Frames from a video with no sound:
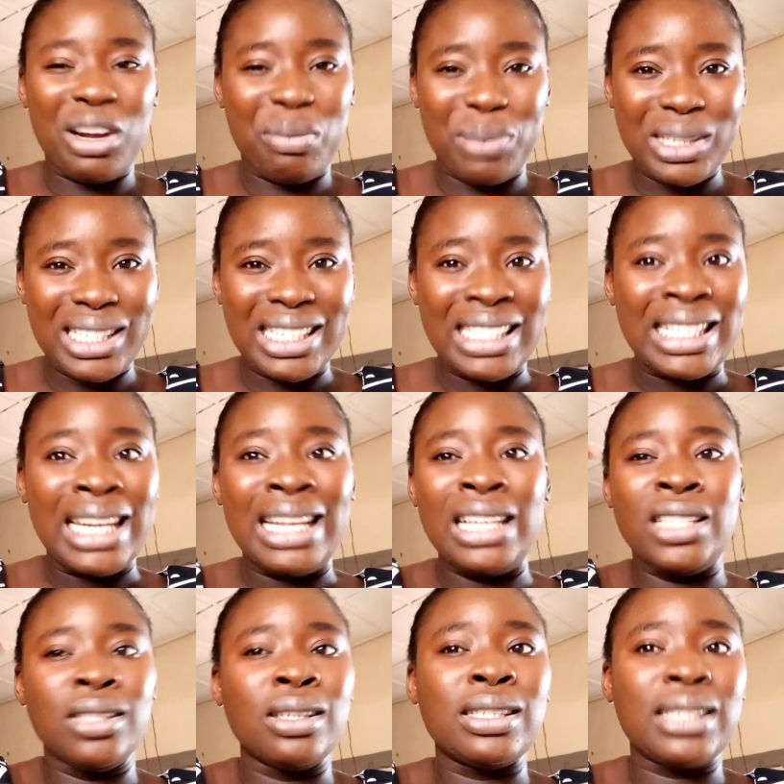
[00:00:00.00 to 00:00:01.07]
person is saying is
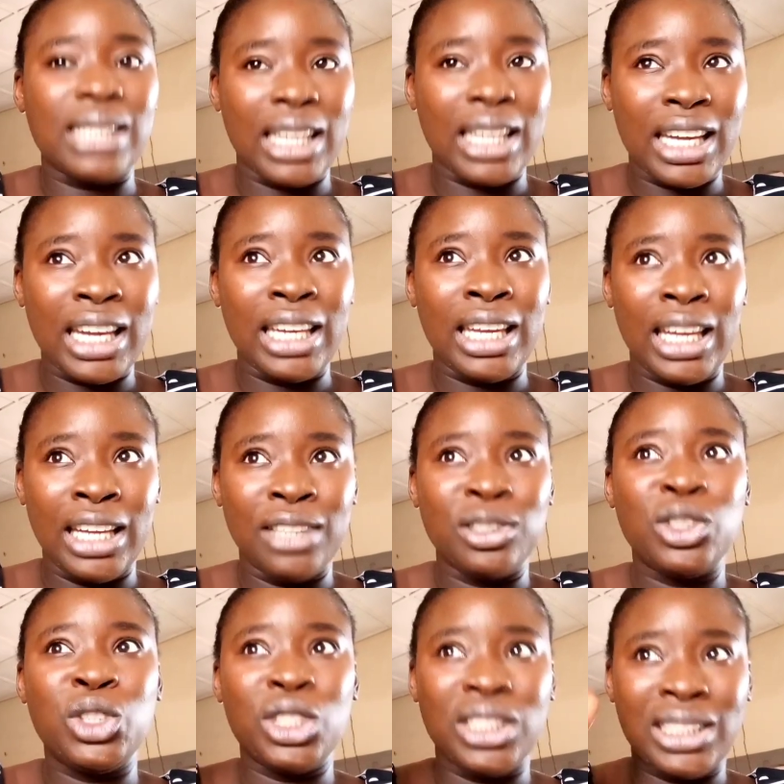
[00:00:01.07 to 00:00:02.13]
not sinking in.
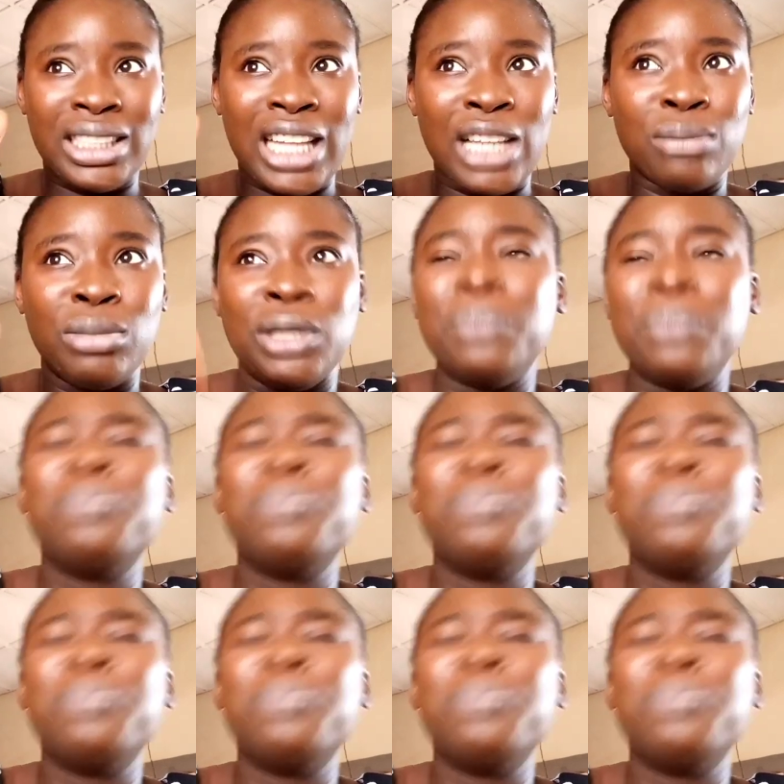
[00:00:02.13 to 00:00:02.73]
Do you understand me?